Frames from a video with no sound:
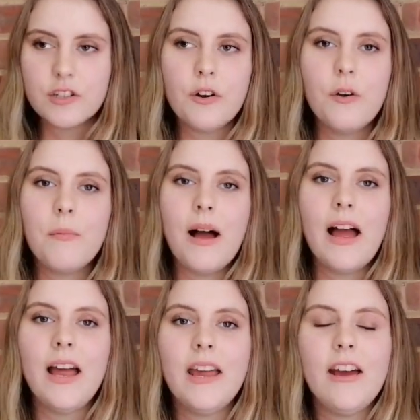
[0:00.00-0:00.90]
So,
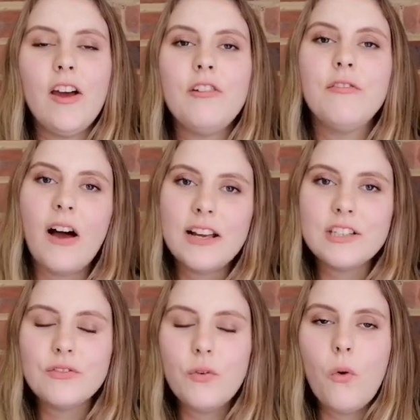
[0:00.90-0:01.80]
my
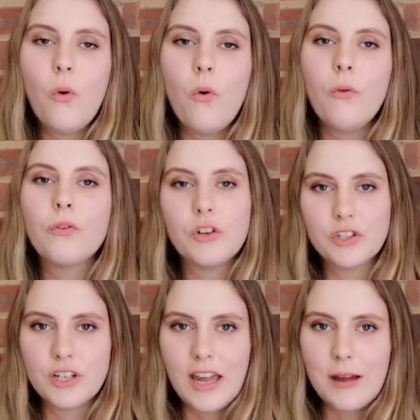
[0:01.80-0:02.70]
advice for
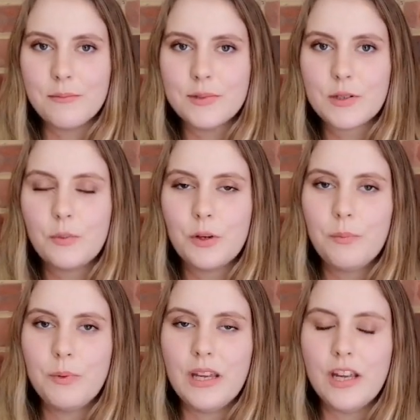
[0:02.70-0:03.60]
future GAMS
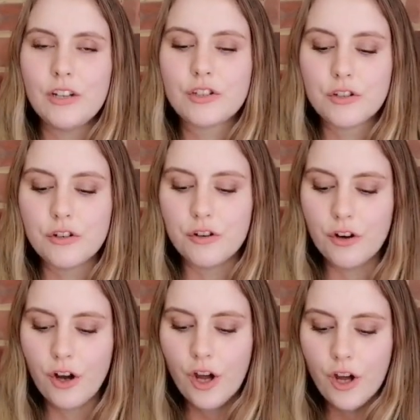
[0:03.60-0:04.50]
would be
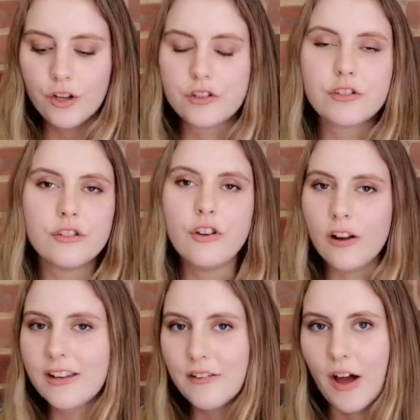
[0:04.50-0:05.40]
to
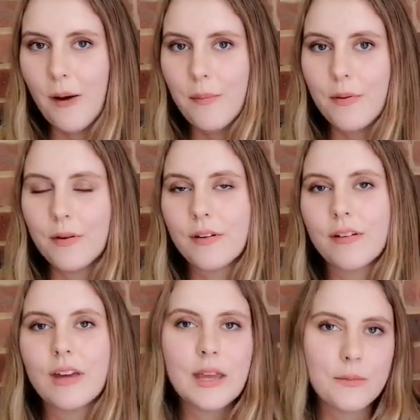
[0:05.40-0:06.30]
not give up,
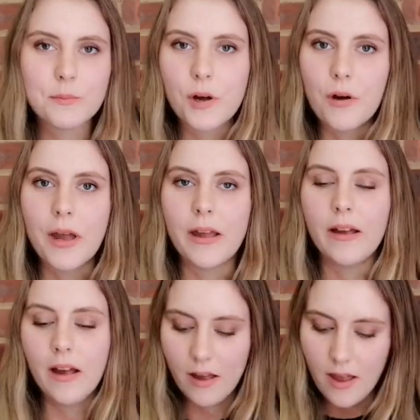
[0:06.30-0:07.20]
keep
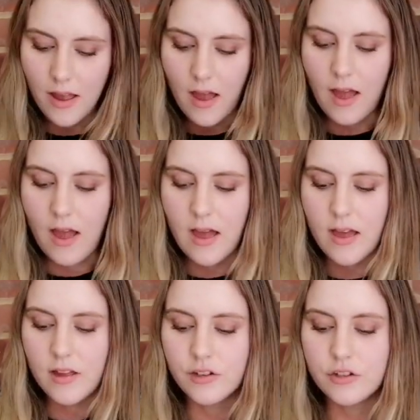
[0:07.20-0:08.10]
going,
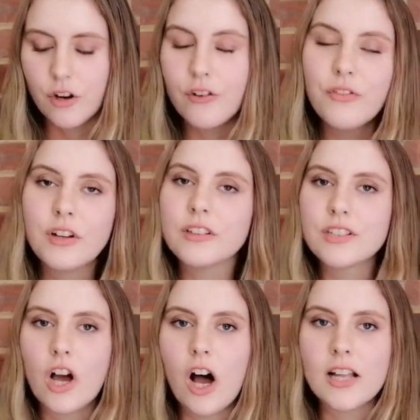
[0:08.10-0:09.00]
uh, don't feel
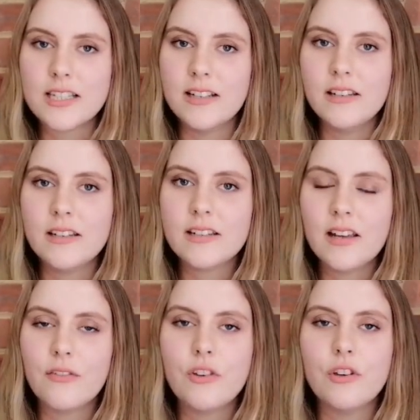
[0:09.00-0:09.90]

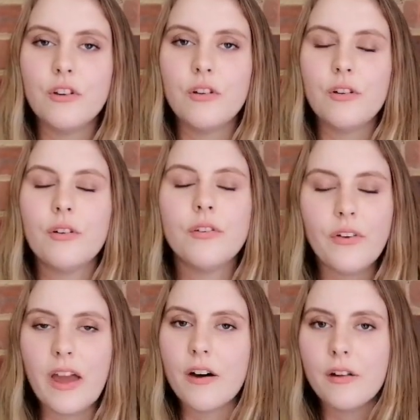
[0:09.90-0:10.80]
disheartened if you
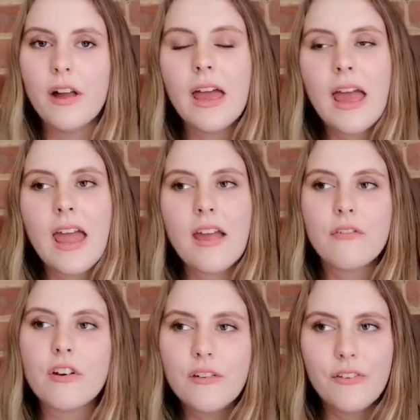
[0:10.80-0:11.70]
fail.
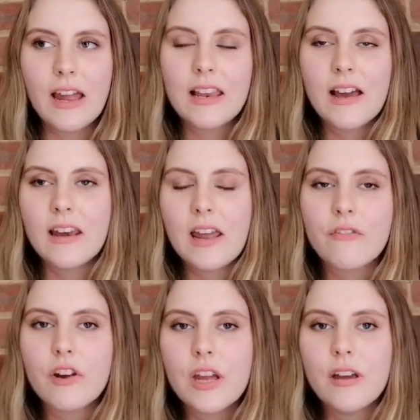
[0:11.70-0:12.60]
Every failure and
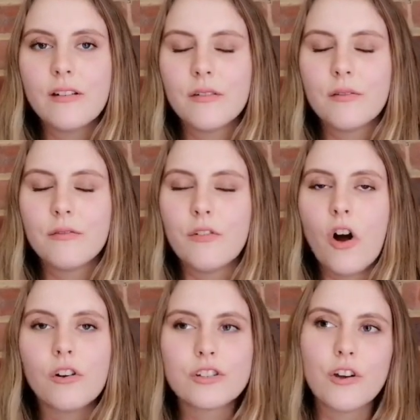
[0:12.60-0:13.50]
every
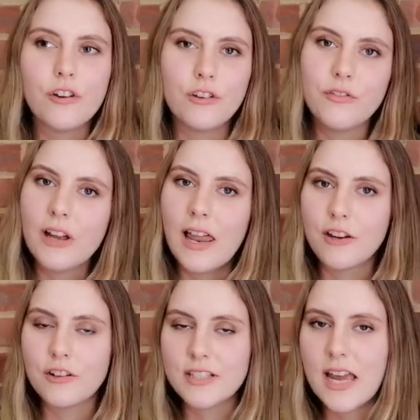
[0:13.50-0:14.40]
wrong turn you feel
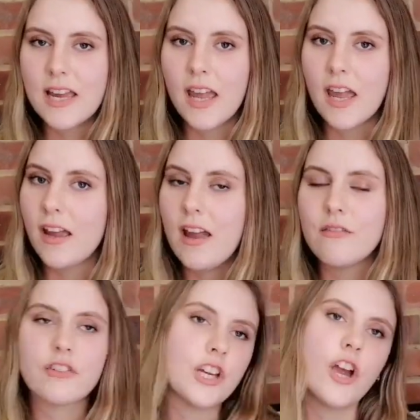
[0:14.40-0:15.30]
like you're taking,
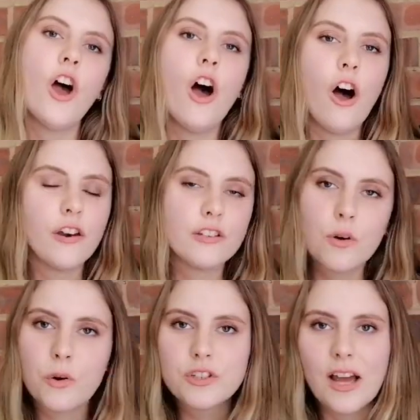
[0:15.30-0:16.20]
every
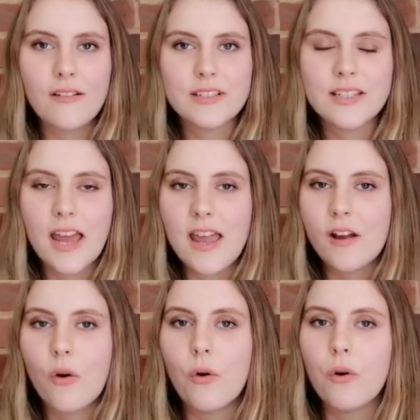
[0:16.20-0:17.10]
honors course you have to
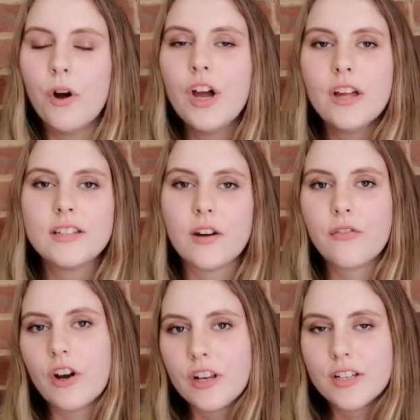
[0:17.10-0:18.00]
take, or
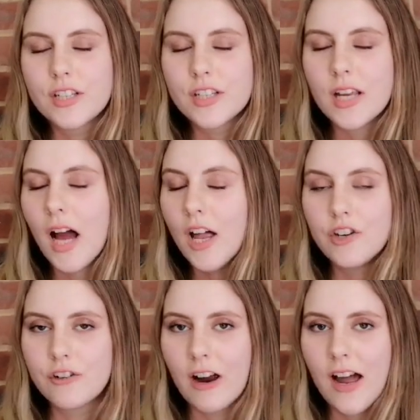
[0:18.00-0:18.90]
different
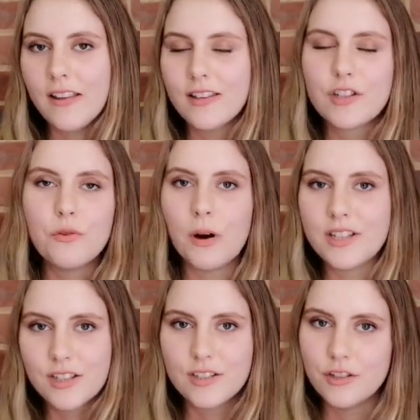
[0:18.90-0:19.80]
undergrad that you
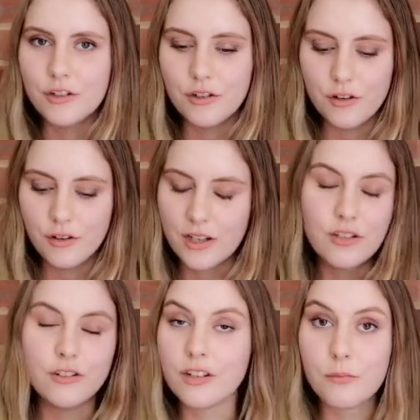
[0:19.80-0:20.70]
wanted to do
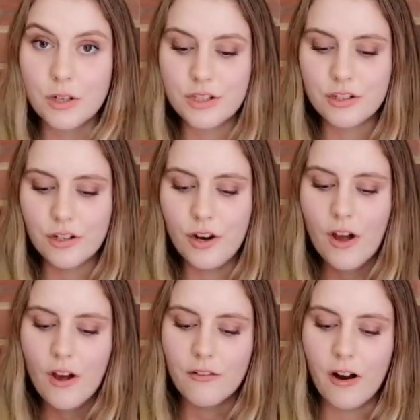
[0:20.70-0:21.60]
that you didn't want to
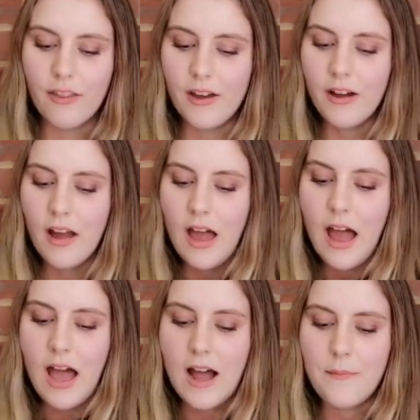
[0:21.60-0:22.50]
do, rather,
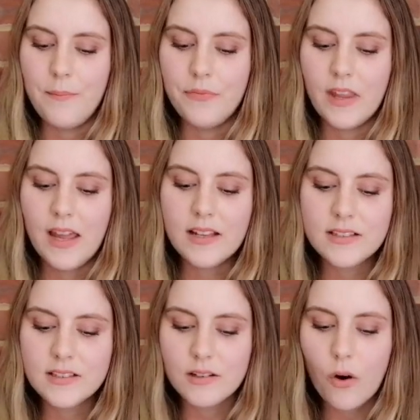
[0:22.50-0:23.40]
um,
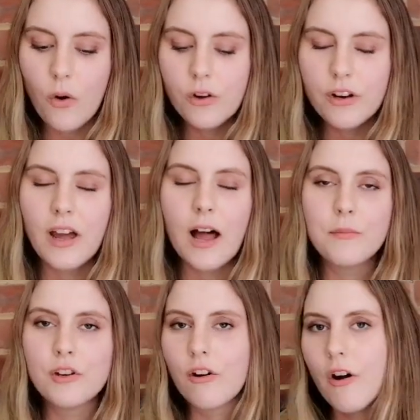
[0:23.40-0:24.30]
it's all going to
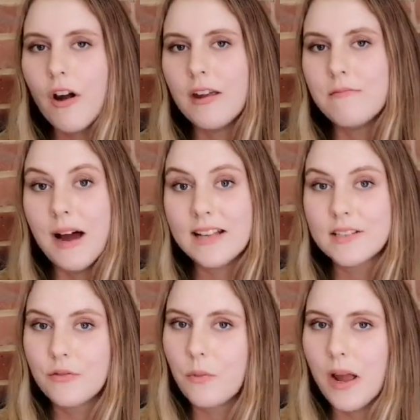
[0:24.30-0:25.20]
help you grow in
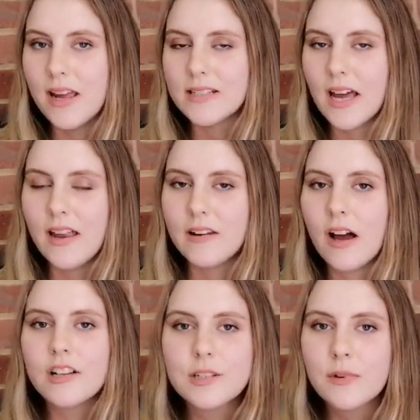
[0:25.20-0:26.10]
massive ways.
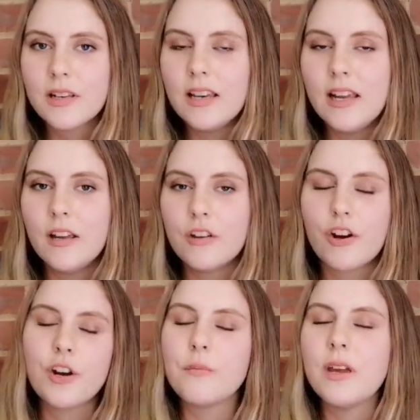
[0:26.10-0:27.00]
And ultimately,
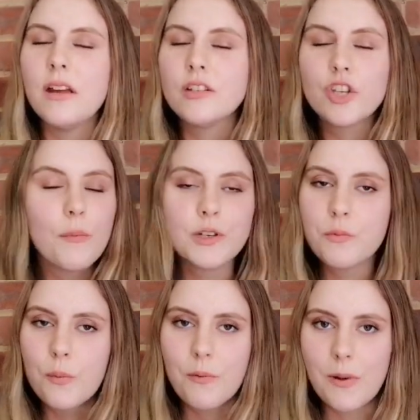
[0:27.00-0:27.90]
you're going to be so
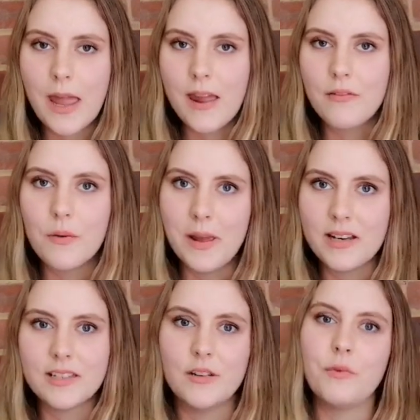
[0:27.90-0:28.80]
much more prepared for
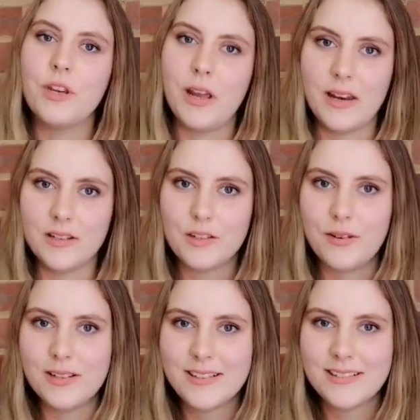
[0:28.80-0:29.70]
medicine when you get
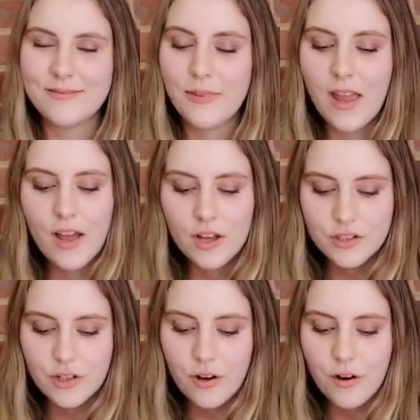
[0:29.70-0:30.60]
into it.
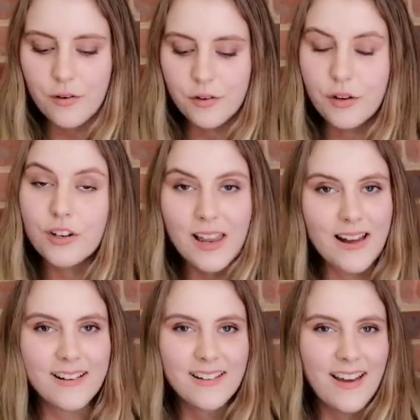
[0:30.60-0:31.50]
So good
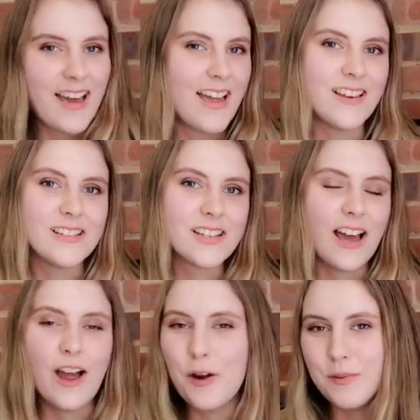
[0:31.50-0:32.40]
luck, and
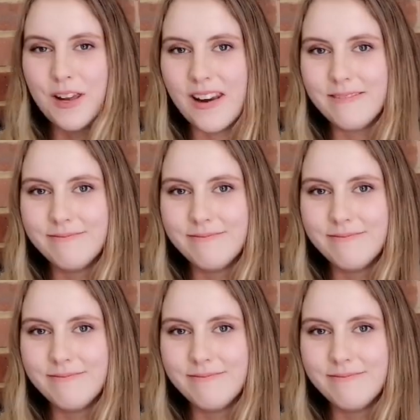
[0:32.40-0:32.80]
I hope you